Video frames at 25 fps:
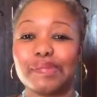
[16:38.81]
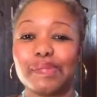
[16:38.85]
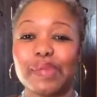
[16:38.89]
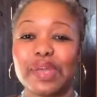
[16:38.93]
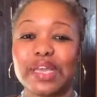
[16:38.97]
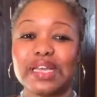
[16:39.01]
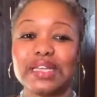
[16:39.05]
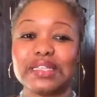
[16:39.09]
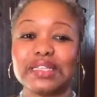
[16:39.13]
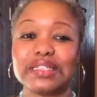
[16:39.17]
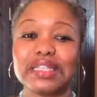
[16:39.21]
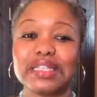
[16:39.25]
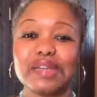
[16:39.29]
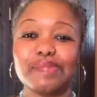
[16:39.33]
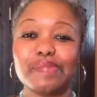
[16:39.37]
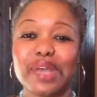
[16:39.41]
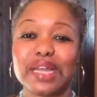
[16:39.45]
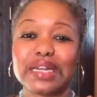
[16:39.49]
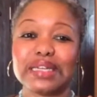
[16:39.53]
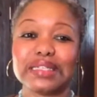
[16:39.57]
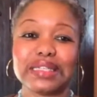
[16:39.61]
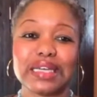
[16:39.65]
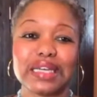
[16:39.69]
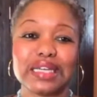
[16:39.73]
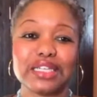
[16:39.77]
amazing
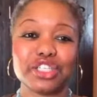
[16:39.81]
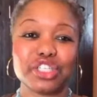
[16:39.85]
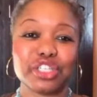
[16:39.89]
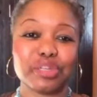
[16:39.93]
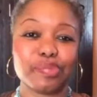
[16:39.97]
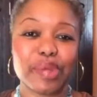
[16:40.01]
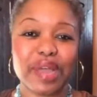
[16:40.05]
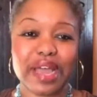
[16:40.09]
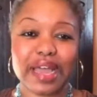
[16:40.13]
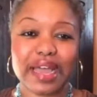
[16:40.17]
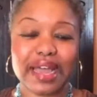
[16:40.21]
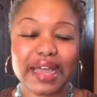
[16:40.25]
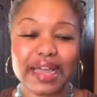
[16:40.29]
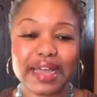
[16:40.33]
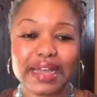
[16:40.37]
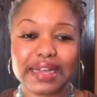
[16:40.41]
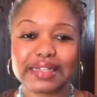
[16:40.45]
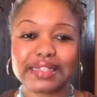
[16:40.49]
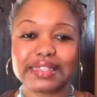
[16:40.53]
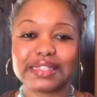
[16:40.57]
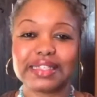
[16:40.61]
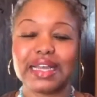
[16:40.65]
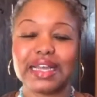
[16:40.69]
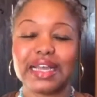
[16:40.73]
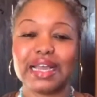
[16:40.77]
meditation
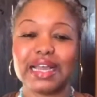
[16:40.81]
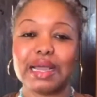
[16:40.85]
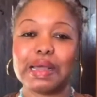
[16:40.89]
bags,